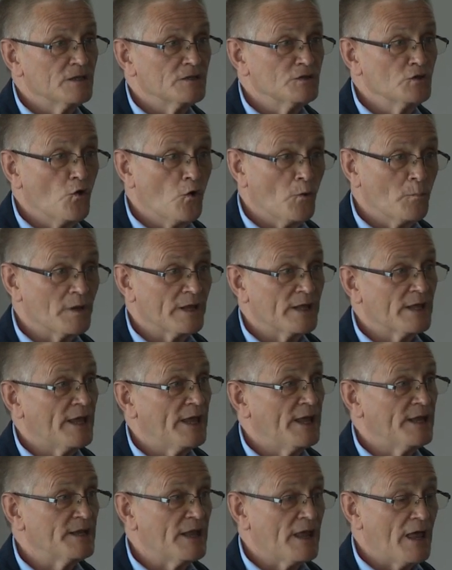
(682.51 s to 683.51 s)
normally
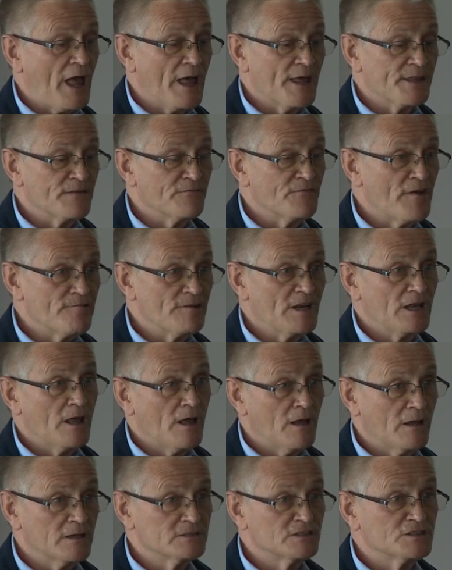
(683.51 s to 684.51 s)
in either very
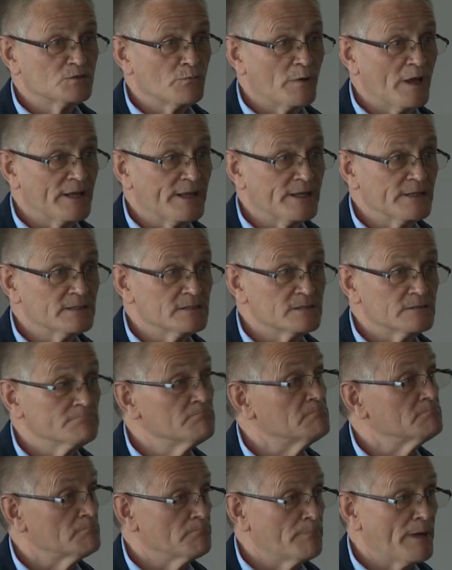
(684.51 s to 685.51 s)
large dwellings,
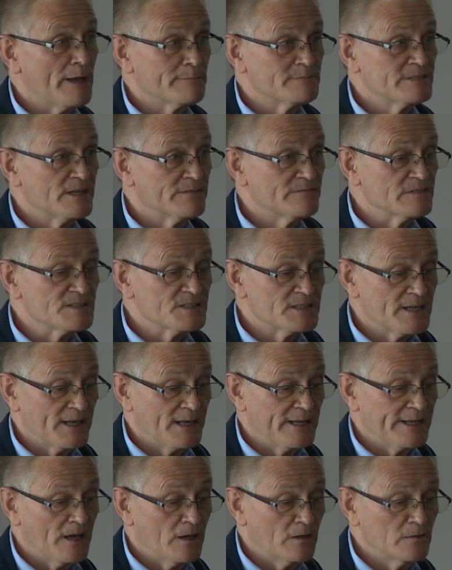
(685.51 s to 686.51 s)
perhaps even
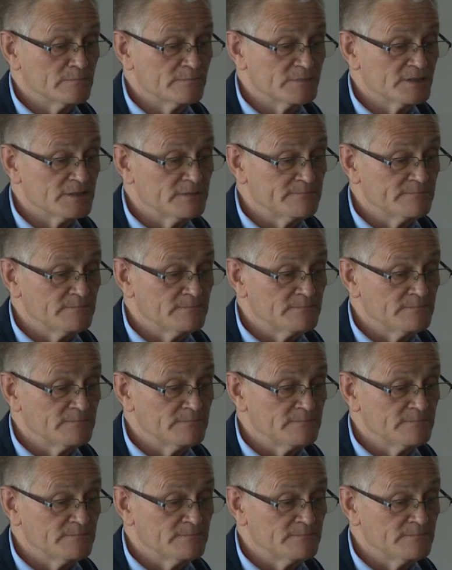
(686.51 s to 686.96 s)
stately homes,